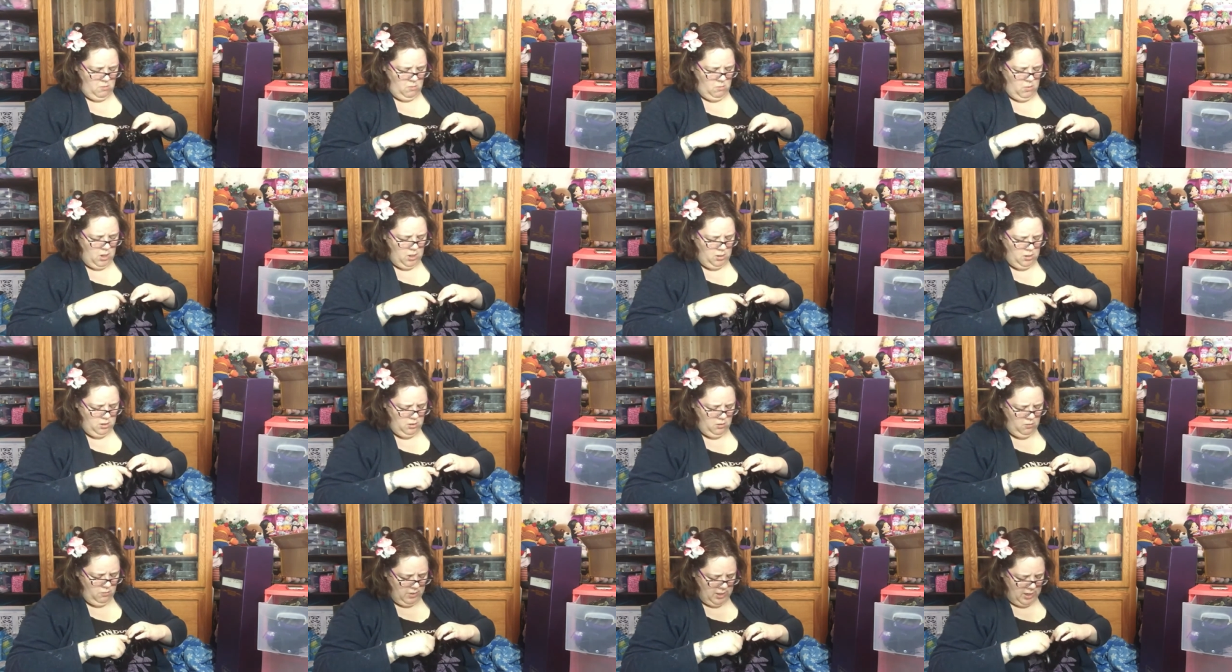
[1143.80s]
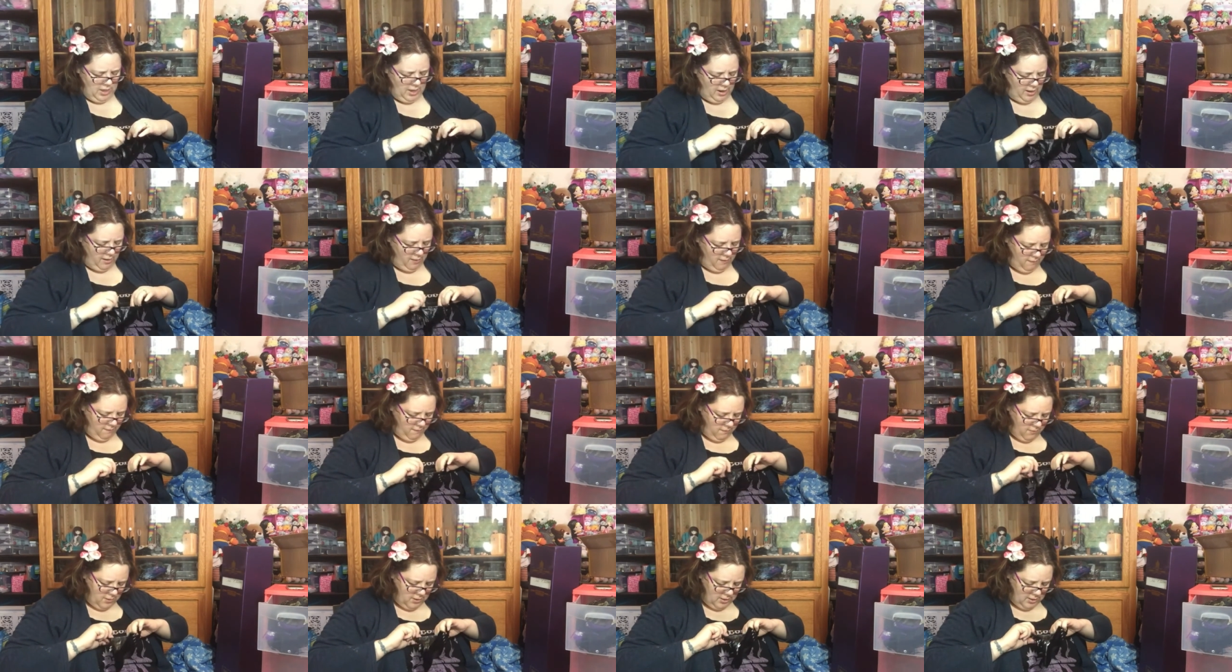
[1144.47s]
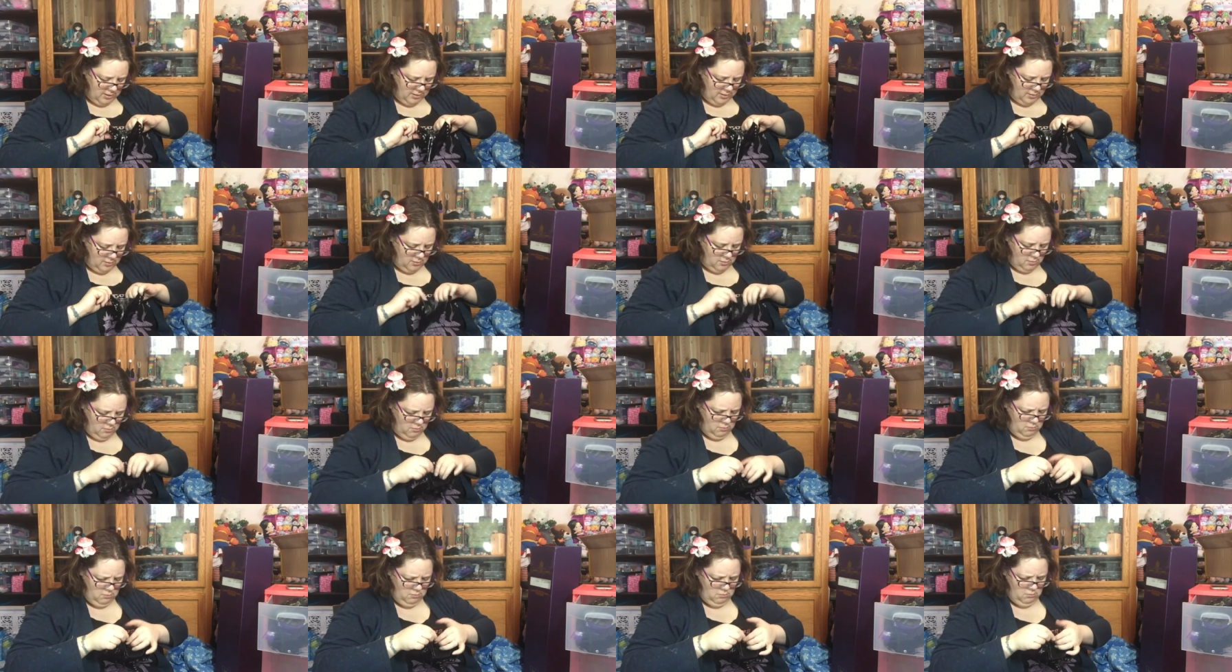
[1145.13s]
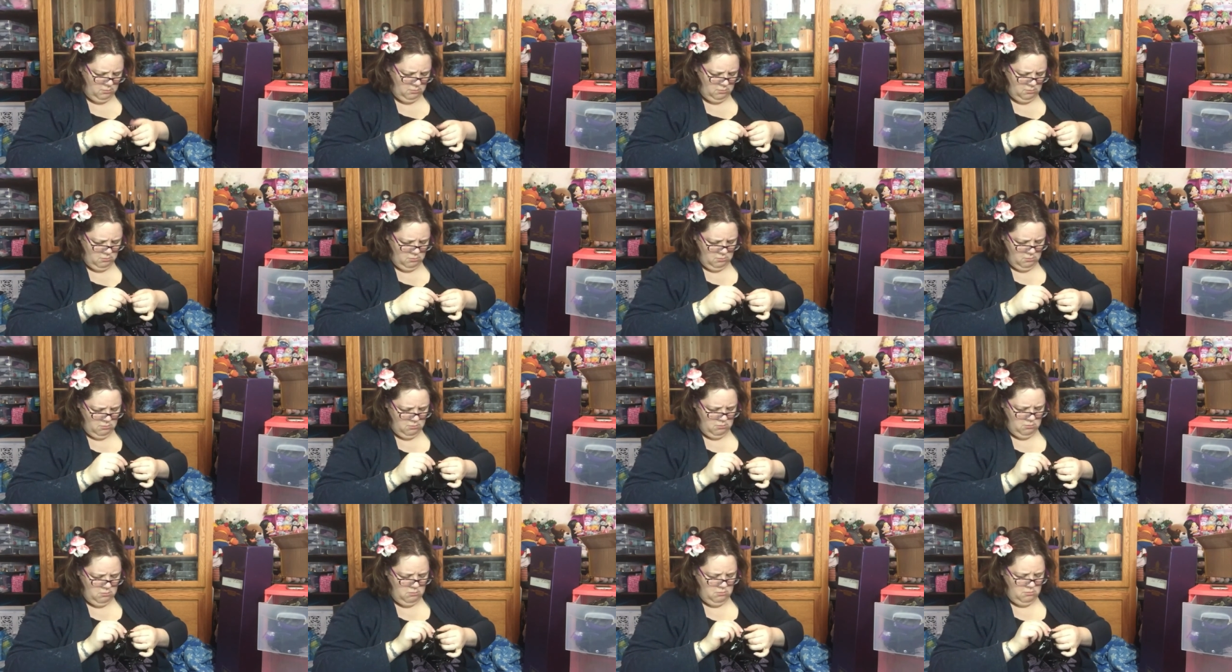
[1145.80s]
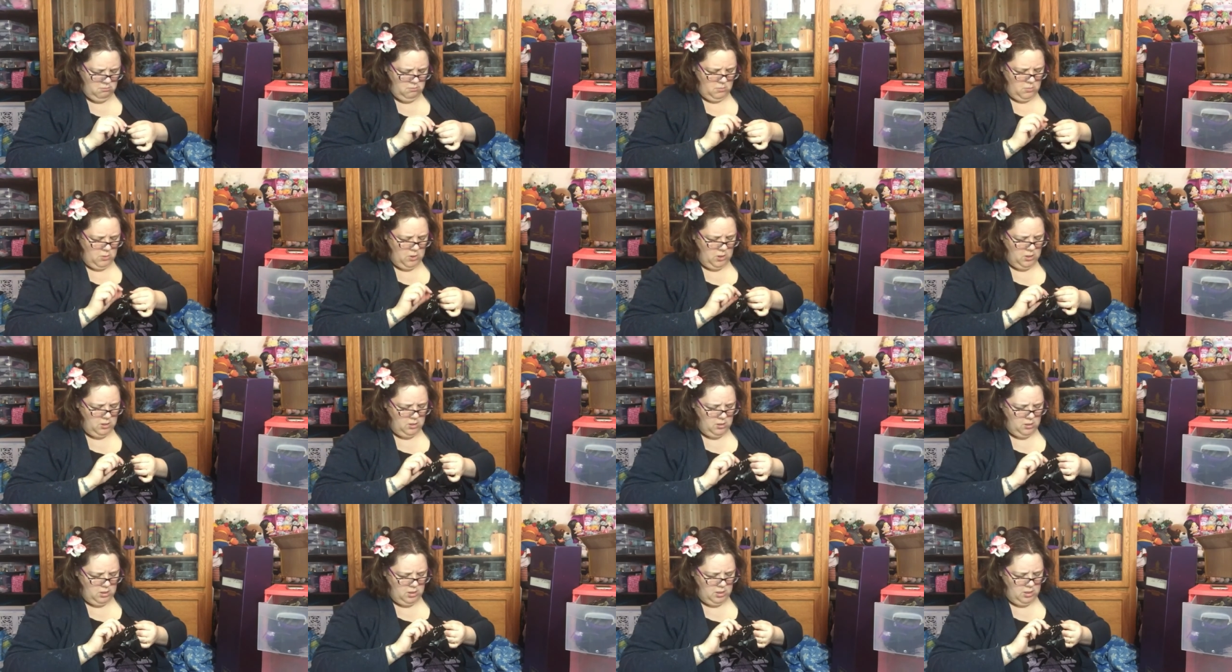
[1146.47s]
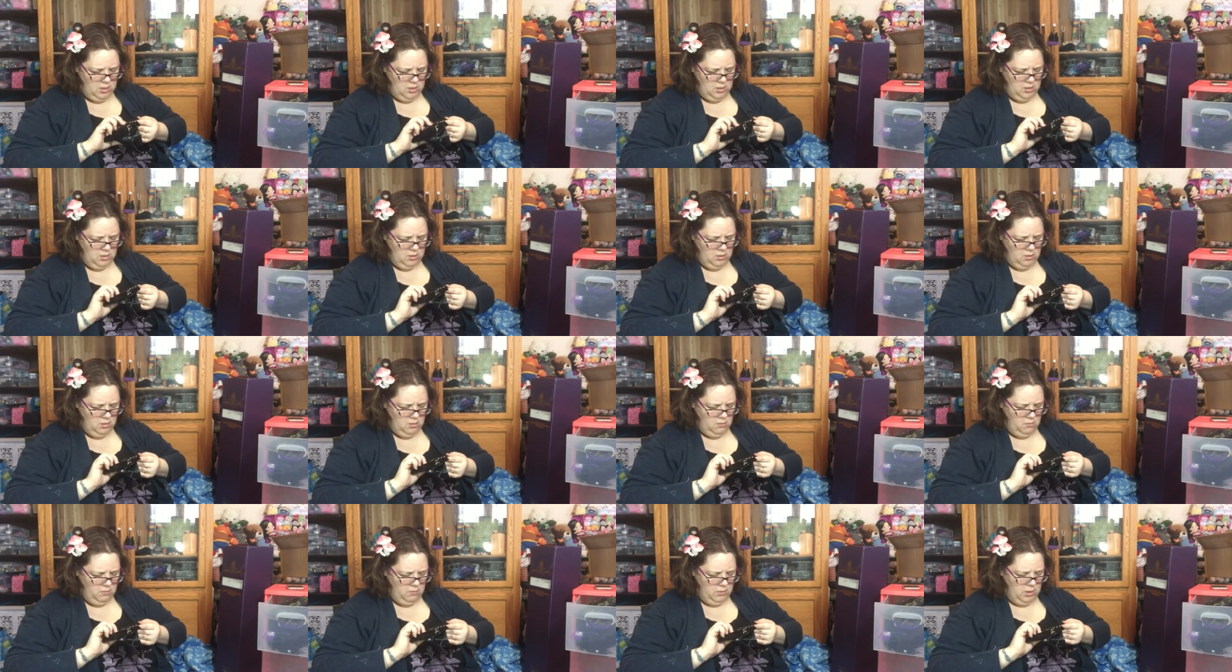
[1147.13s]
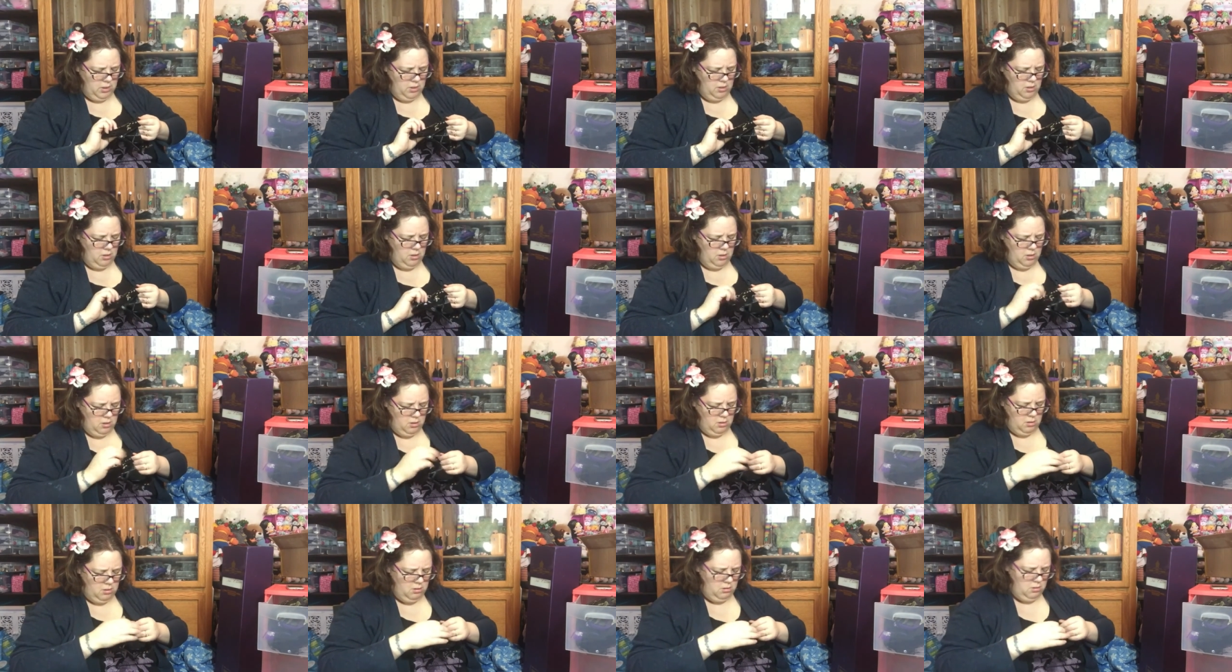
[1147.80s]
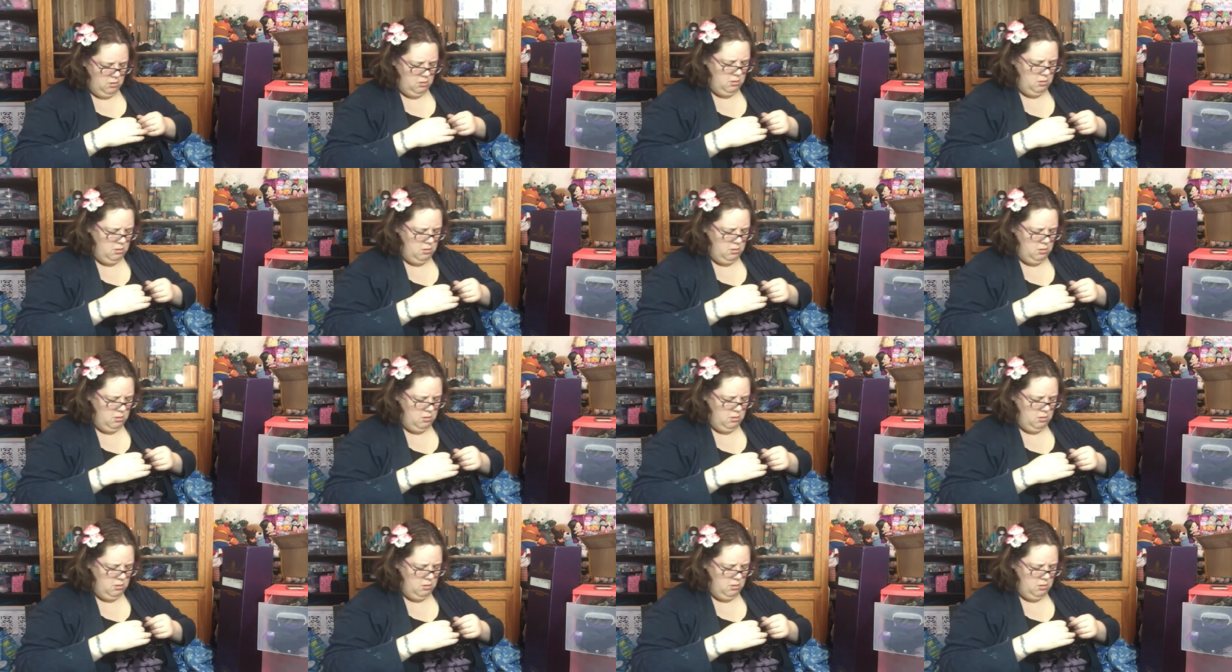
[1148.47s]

What do we have? What is, what is going on?